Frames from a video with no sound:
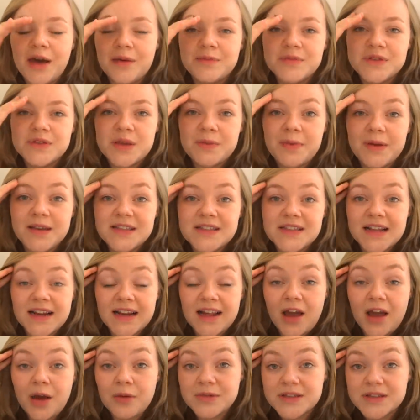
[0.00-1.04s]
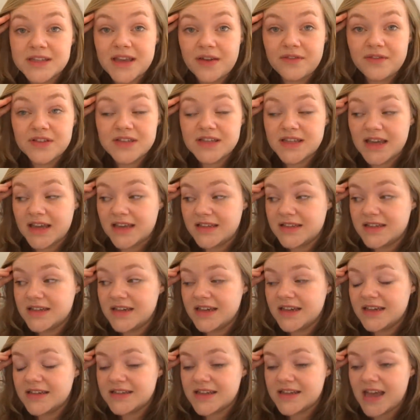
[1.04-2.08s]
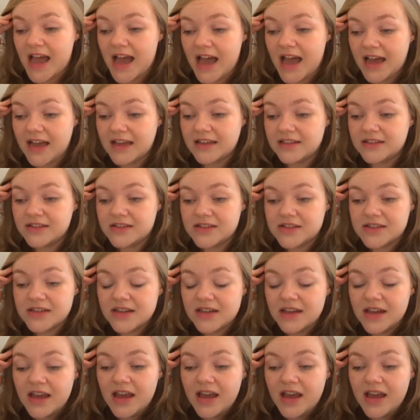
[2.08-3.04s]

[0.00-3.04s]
So basically I was devastated, and